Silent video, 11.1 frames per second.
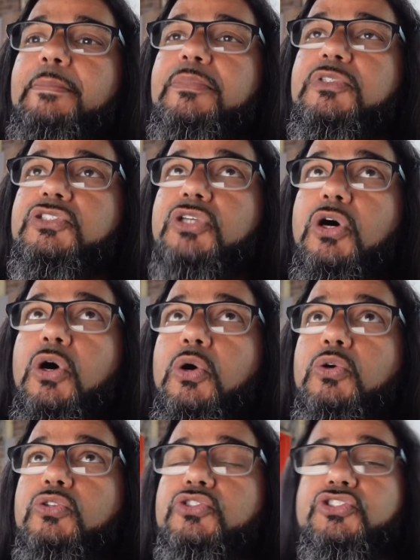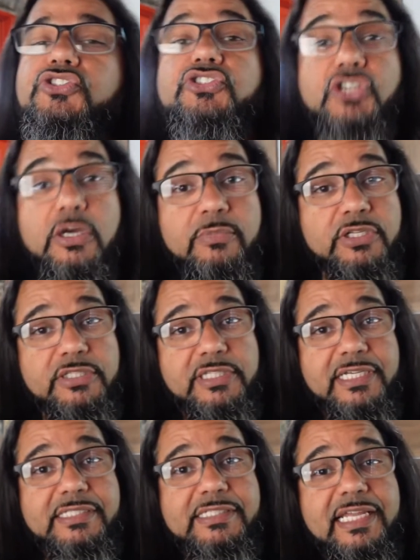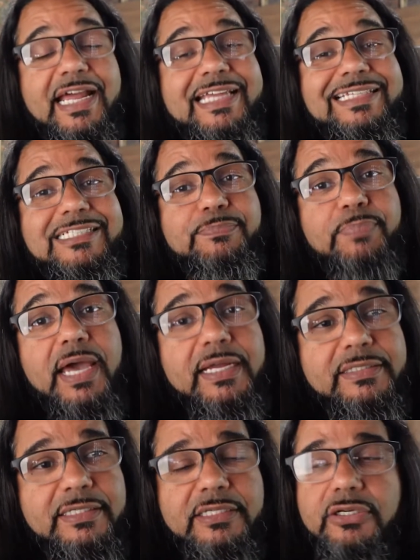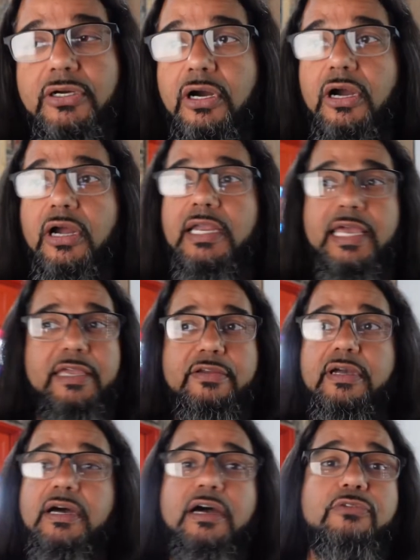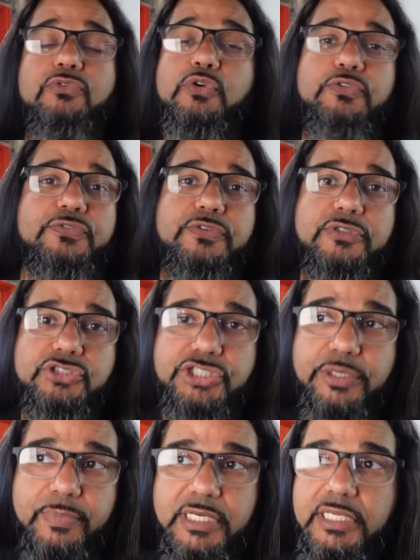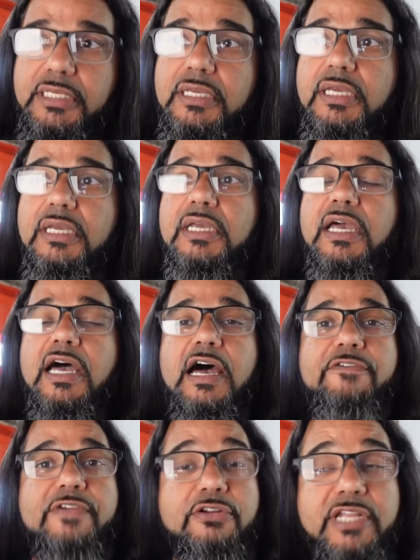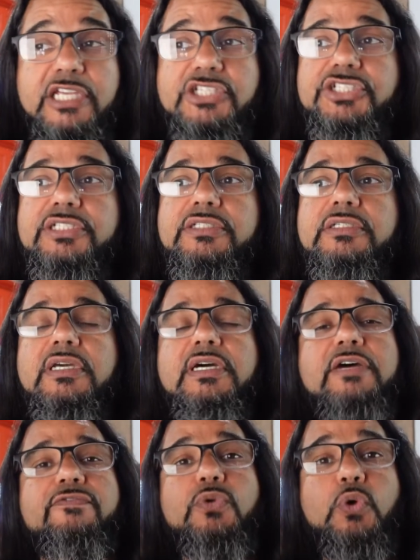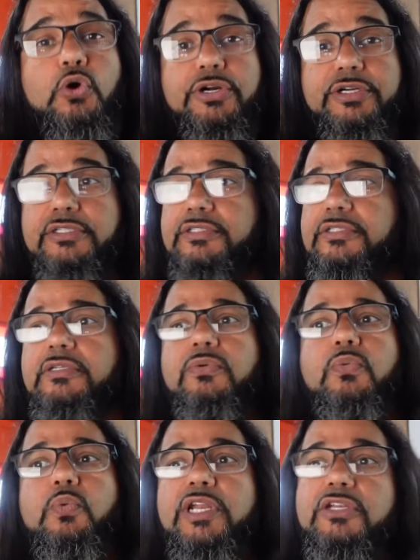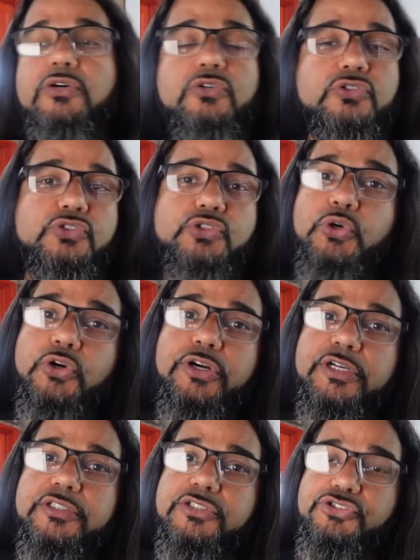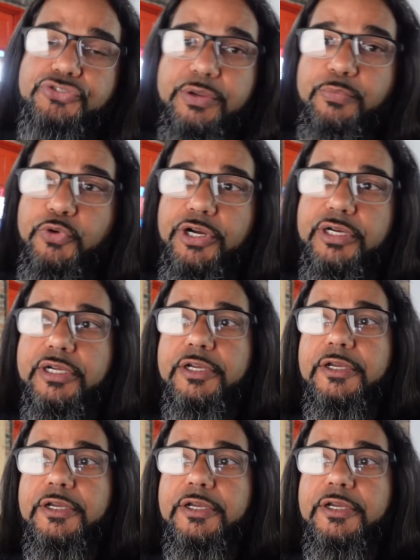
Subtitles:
So some of the things that I inspect are like roof, chimney, foundation, floors, windows, doors, trim work,